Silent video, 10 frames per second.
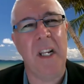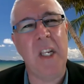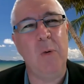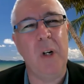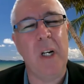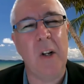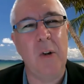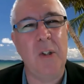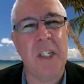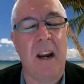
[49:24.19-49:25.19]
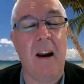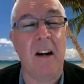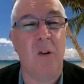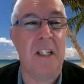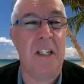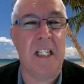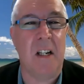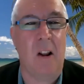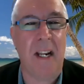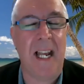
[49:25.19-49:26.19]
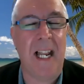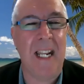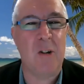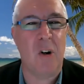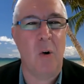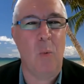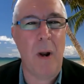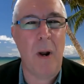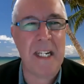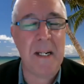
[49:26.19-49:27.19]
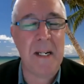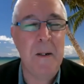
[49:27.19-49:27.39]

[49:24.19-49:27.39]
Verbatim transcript: you would lose characteristics like electrowetting.